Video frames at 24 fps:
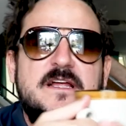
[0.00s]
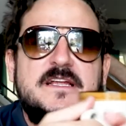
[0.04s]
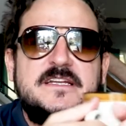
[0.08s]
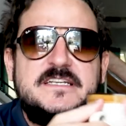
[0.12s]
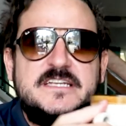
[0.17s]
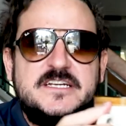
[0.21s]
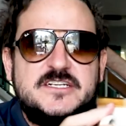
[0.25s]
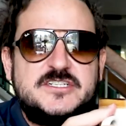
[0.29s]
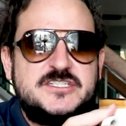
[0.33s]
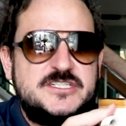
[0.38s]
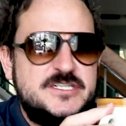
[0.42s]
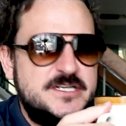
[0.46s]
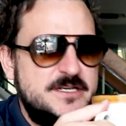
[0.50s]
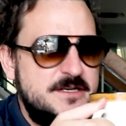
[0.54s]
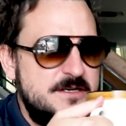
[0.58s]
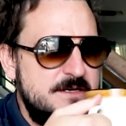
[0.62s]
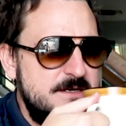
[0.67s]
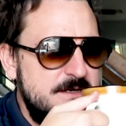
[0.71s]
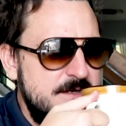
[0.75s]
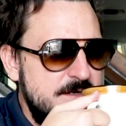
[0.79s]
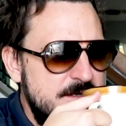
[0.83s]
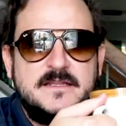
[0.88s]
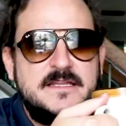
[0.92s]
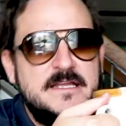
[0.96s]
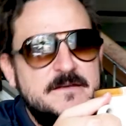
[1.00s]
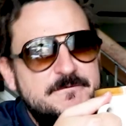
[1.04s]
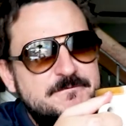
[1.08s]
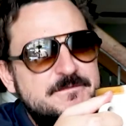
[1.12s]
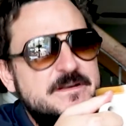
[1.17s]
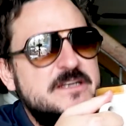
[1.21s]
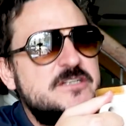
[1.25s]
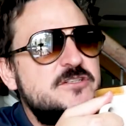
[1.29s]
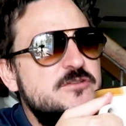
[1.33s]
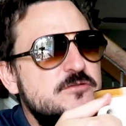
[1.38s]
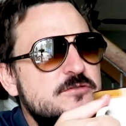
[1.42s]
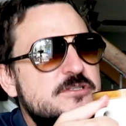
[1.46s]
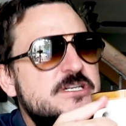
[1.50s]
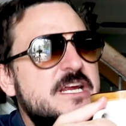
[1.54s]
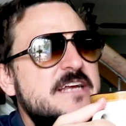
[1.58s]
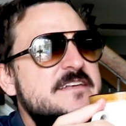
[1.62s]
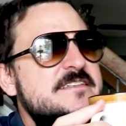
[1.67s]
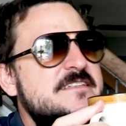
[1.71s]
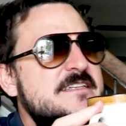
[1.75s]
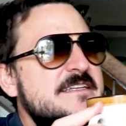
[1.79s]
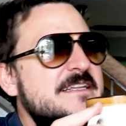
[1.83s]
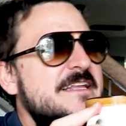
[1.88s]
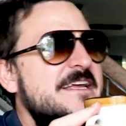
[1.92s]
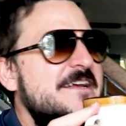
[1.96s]
edition, the official
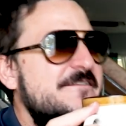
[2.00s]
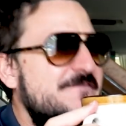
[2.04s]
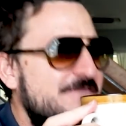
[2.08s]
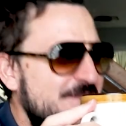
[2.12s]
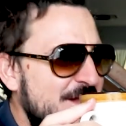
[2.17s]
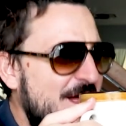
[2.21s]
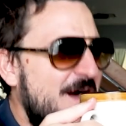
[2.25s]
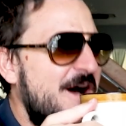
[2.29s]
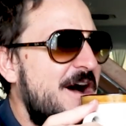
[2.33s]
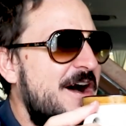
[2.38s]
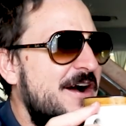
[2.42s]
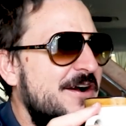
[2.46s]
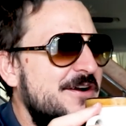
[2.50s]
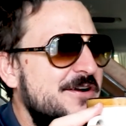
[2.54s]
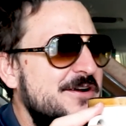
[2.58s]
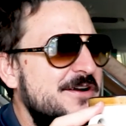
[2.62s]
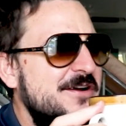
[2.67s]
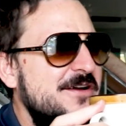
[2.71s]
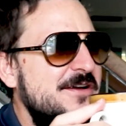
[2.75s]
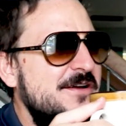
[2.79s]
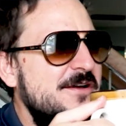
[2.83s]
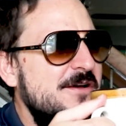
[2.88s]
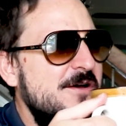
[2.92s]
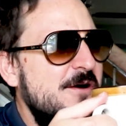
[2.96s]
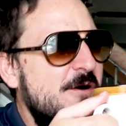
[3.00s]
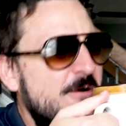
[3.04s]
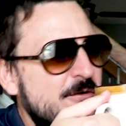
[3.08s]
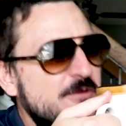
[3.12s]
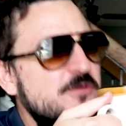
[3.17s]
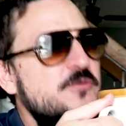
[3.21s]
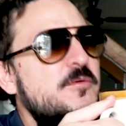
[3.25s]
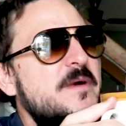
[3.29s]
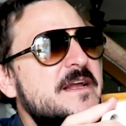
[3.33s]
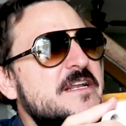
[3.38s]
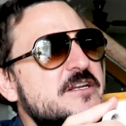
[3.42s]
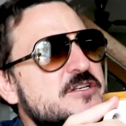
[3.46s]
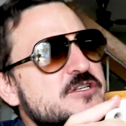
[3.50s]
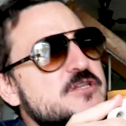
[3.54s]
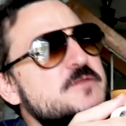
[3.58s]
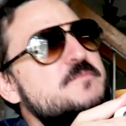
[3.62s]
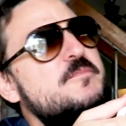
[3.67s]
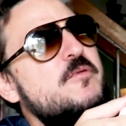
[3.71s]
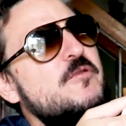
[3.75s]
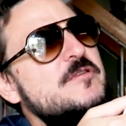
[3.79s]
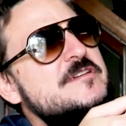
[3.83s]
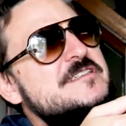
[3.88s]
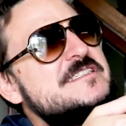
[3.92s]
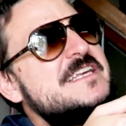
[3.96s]
Jason Link vlog, on the way to
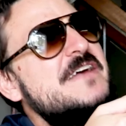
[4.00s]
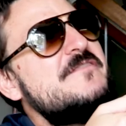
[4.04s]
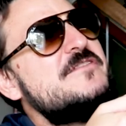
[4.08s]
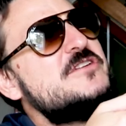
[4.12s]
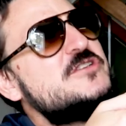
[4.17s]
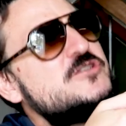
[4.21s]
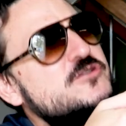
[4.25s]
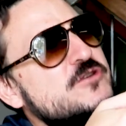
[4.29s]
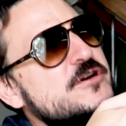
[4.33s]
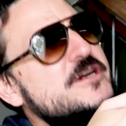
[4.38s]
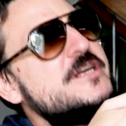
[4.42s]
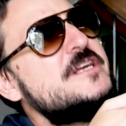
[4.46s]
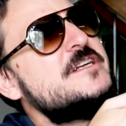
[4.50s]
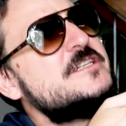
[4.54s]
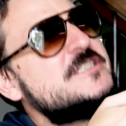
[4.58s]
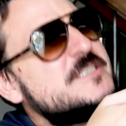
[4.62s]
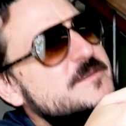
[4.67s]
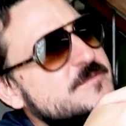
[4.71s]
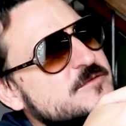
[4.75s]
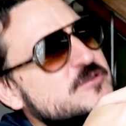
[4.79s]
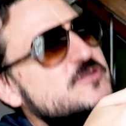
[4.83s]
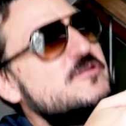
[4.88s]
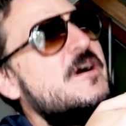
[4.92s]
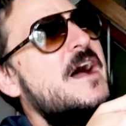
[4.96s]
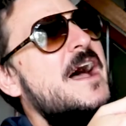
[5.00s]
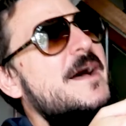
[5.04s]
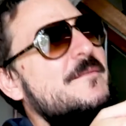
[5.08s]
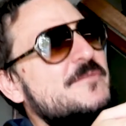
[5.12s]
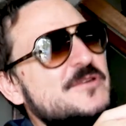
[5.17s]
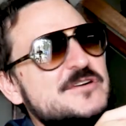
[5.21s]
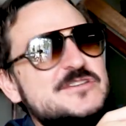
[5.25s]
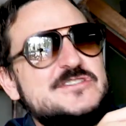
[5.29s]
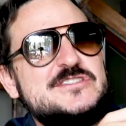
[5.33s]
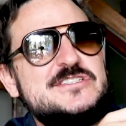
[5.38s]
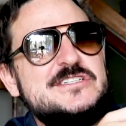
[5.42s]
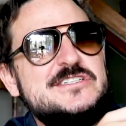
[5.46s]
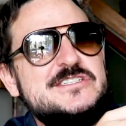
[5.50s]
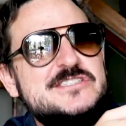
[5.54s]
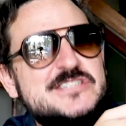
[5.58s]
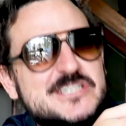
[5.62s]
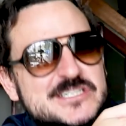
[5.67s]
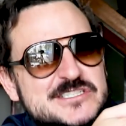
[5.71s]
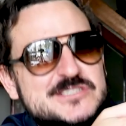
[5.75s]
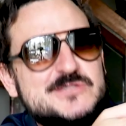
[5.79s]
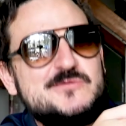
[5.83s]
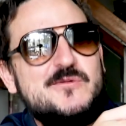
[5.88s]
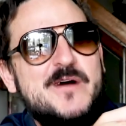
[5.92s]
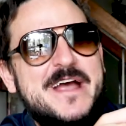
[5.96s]
2.7 trillion subscribers.
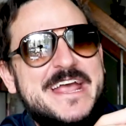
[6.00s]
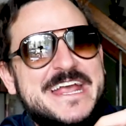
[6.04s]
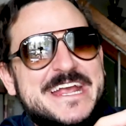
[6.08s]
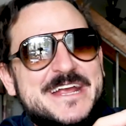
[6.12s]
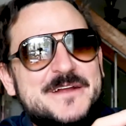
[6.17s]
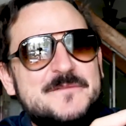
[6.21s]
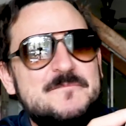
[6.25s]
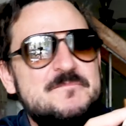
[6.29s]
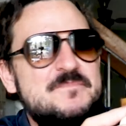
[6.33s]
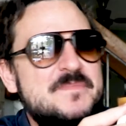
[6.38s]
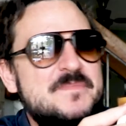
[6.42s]
Just wait.